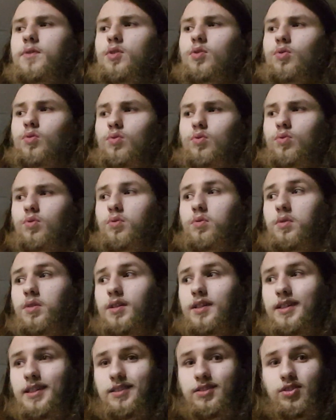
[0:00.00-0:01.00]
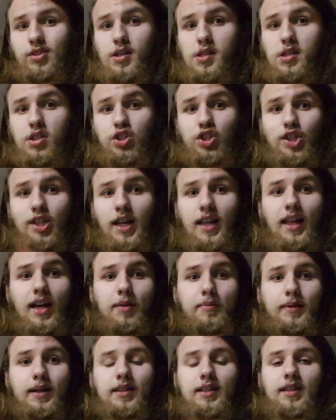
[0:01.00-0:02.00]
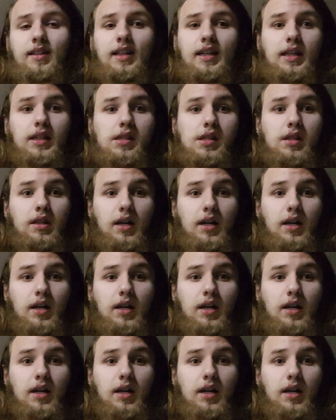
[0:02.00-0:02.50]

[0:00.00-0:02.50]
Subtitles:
who can just shell out money like it's